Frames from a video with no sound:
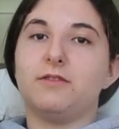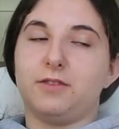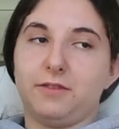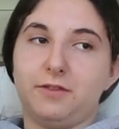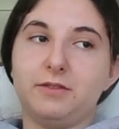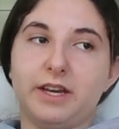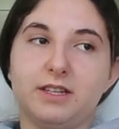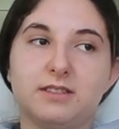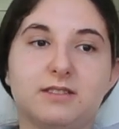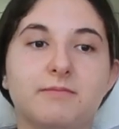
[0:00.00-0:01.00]
for a few
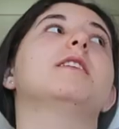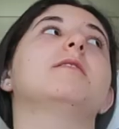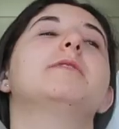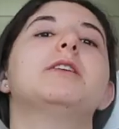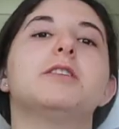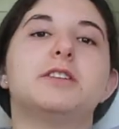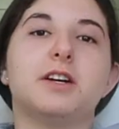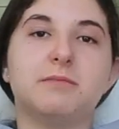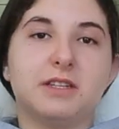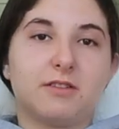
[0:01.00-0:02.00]
days we go to
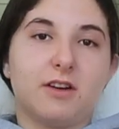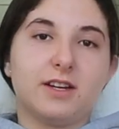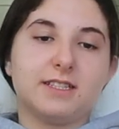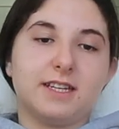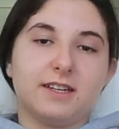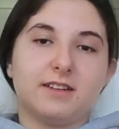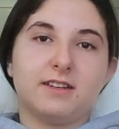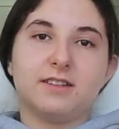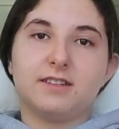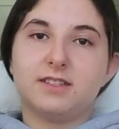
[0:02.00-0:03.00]
Dartmouth Crossing
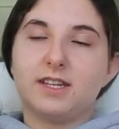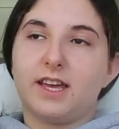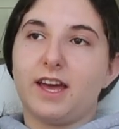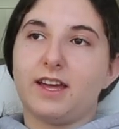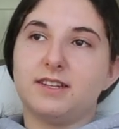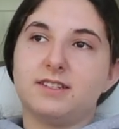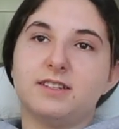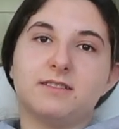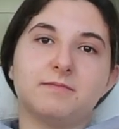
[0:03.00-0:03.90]
to get